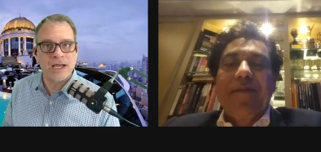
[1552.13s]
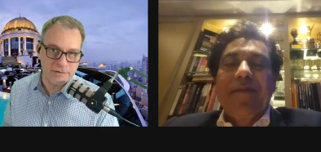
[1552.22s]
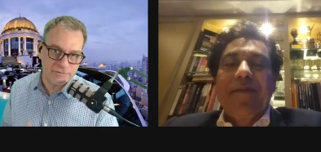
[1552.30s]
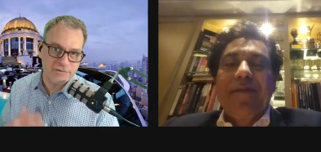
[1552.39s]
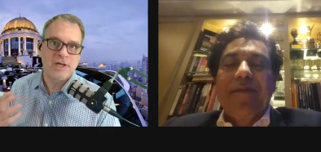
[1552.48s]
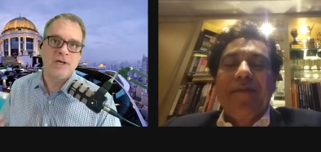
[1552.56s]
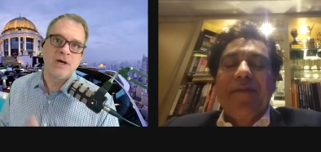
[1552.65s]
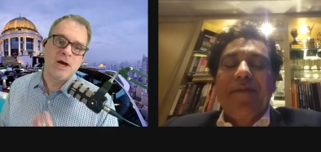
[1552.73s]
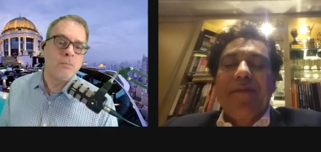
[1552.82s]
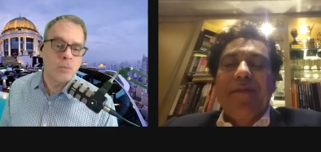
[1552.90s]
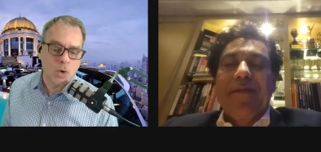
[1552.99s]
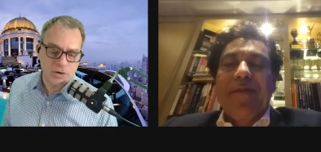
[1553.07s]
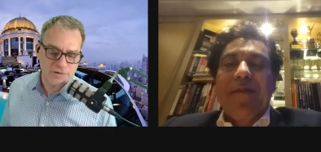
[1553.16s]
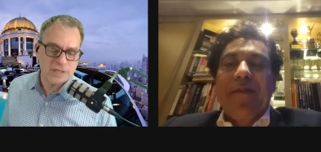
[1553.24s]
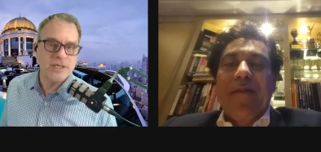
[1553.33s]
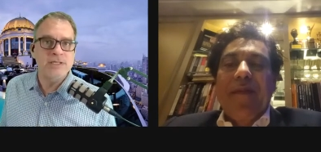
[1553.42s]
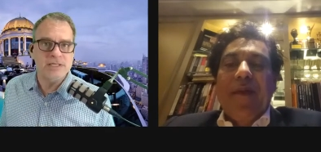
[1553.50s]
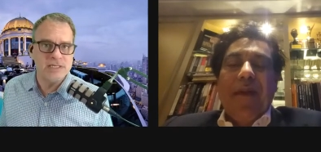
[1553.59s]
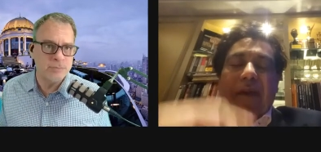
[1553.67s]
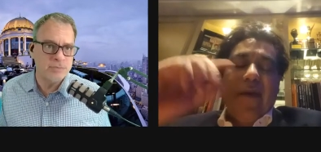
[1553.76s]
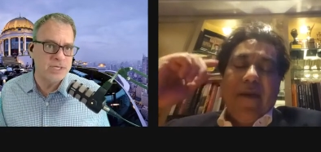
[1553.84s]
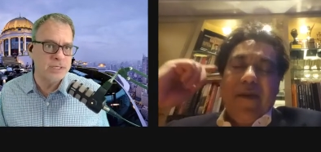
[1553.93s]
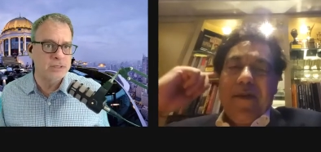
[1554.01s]
Speaker 1: of morphing into
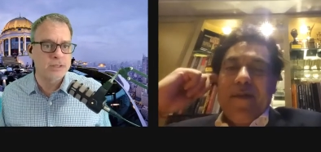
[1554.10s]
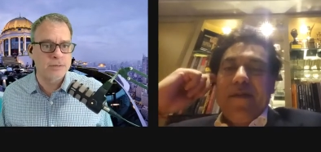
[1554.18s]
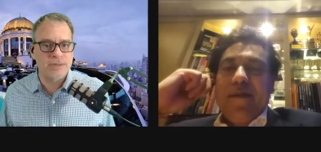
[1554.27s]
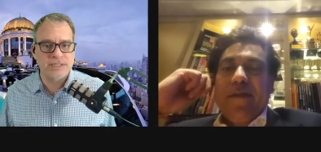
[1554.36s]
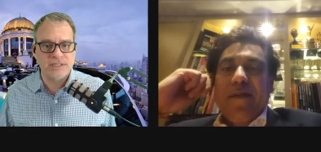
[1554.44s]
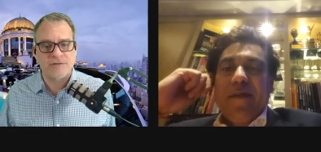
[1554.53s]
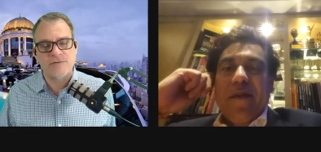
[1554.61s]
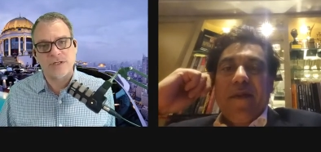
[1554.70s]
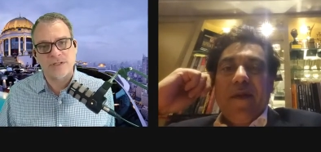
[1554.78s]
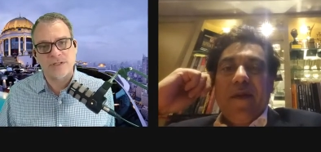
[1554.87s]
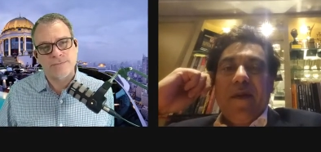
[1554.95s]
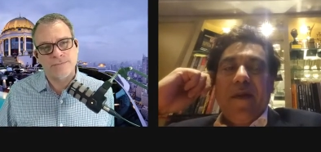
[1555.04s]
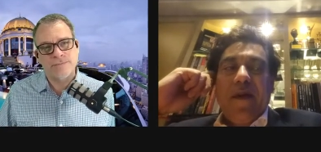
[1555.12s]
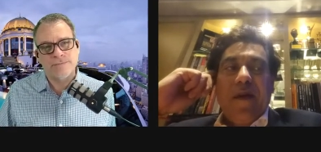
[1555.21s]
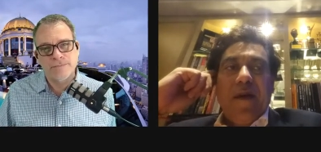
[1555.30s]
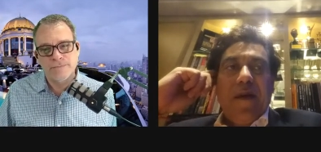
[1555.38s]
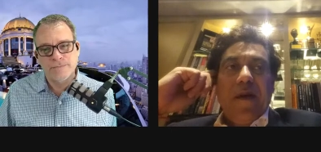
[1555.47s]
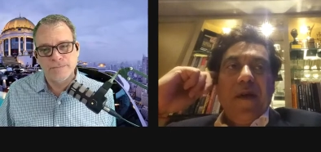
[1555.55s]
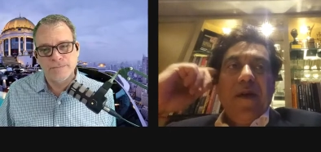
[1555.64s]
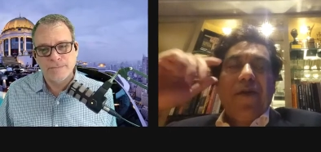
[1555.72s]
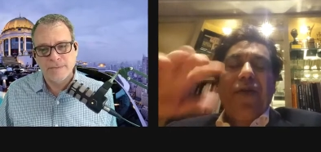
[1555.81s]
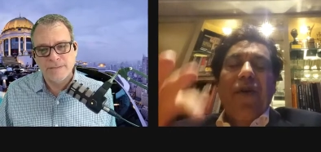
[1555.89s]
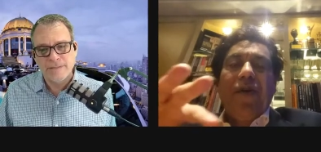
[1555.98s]
something a little bit different?
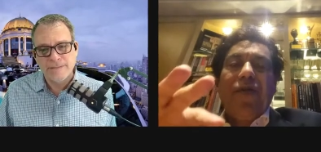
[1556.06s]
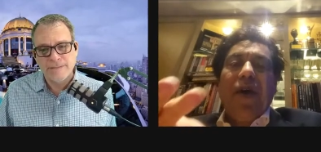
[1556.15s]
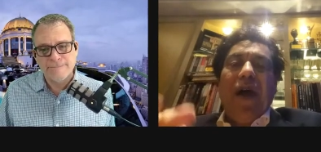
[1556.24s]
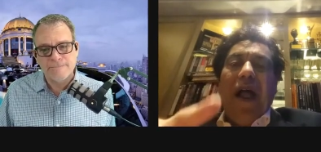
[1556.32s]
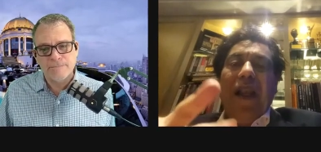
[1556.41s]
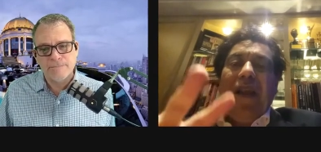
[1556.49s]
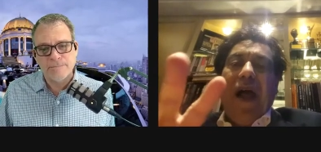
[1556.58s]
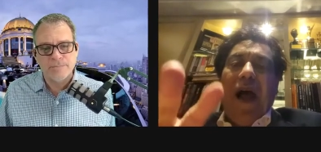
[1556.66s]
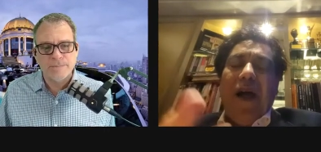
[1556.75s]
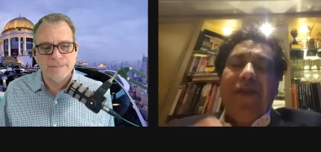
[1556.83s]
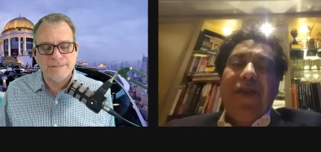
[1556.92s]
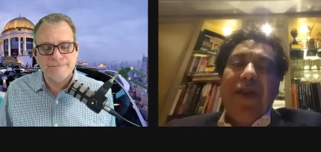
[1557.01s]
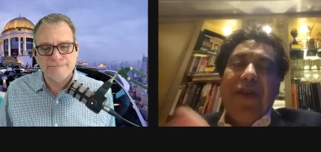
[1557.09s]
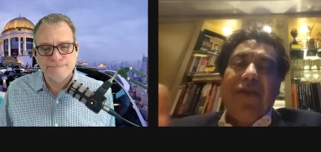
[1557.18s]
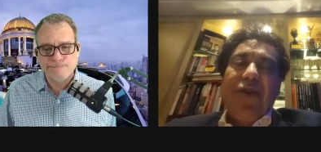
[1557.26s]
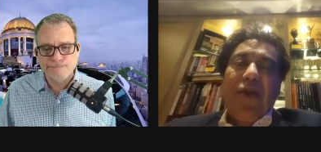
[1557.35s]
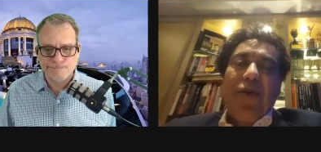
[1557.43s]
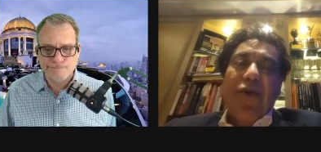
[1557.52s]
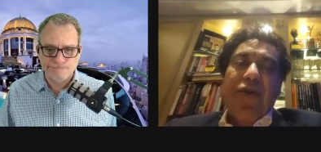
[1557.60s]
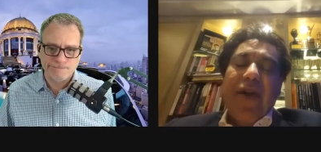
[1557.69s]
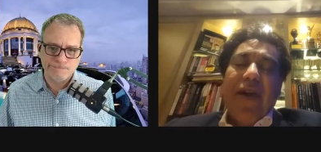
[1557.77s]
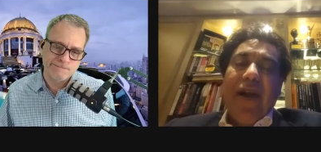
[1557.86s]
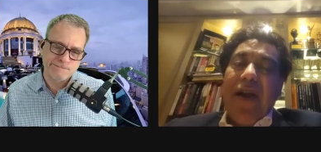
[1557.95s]
Speaker 2: So, so I'll answer your
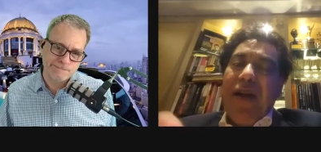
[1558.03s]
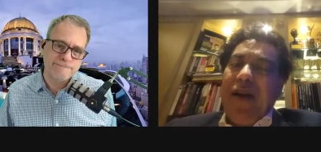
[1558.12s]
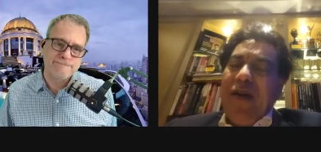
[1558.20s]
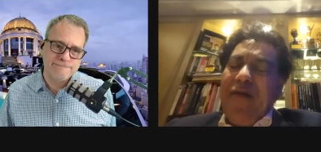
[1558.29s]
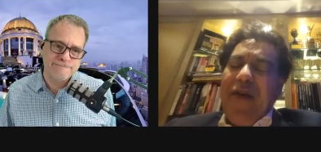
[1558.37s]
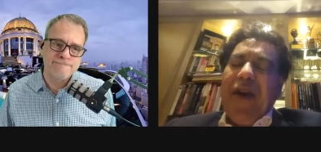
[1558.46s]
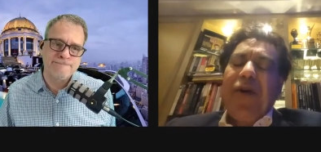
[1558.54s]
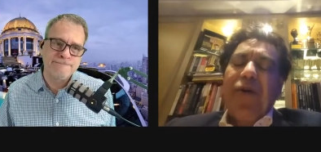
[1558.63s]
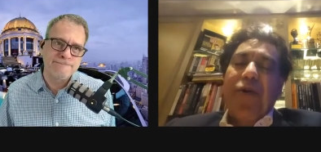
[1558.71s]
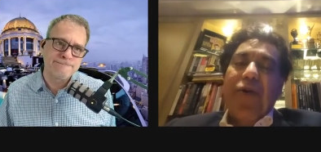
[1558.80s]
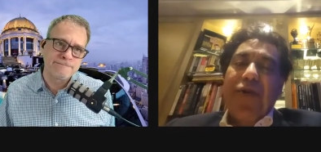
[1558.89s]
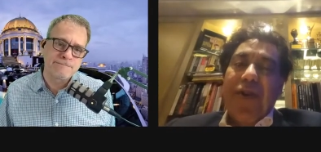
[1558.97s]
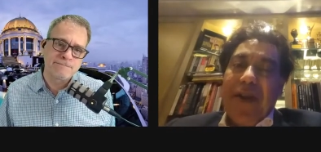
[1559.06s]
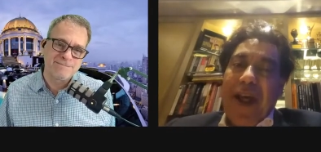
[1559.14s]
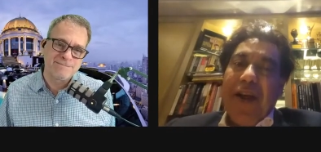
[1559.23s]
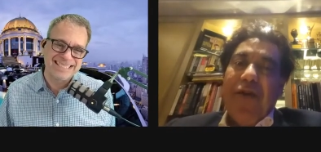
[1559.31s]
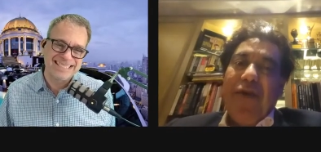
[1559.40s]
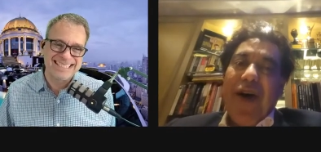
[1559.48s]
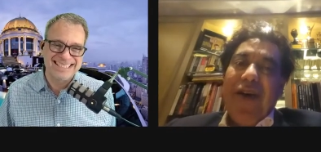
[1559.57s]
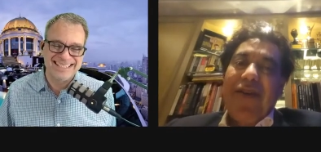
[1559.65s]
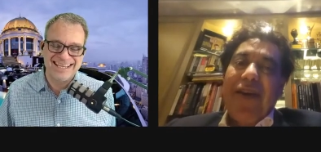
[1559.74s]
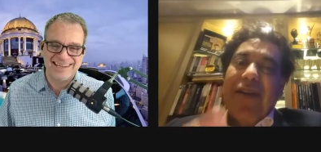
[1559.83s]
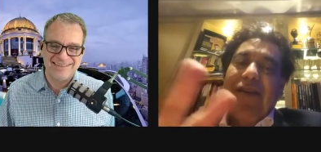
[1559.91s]
question, Glenn, and a very good question. Thank you for
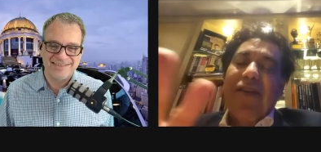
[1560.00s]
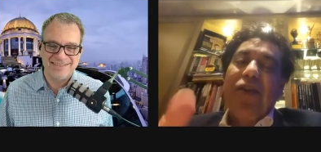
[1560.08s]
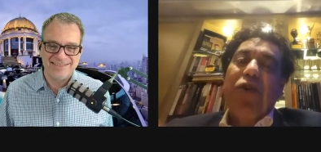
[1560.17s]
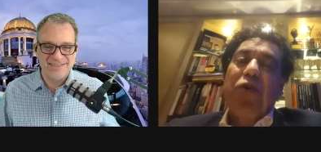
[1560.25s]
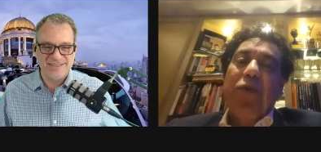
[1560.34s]
asking yeah. this in two